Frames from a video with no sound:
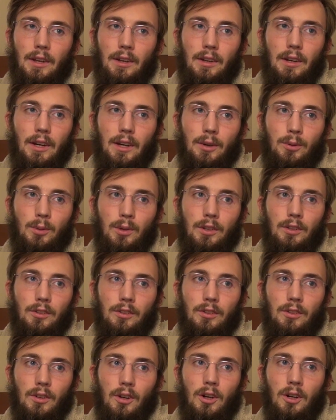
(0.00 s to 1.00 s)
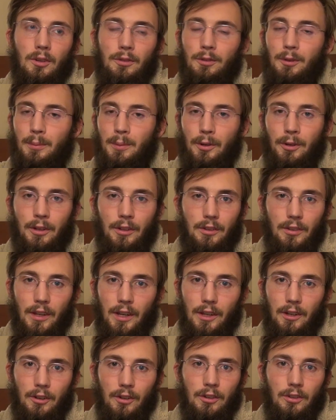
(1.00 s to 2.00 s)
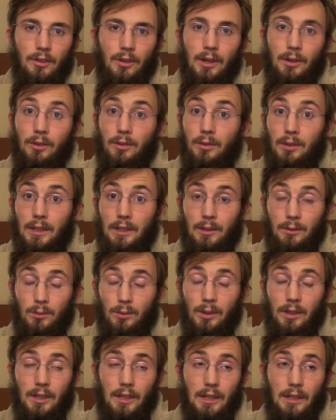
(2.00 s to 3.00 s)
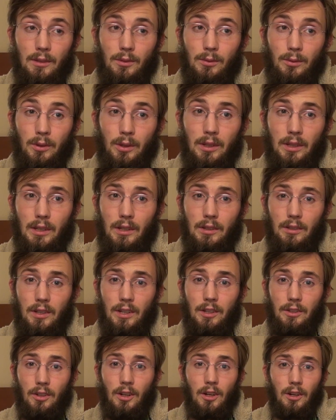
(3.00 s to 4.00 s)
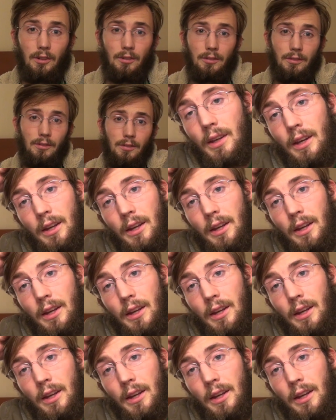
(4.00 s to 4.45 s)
And I was all for Bernie Sanders, so I was really, really ticked off.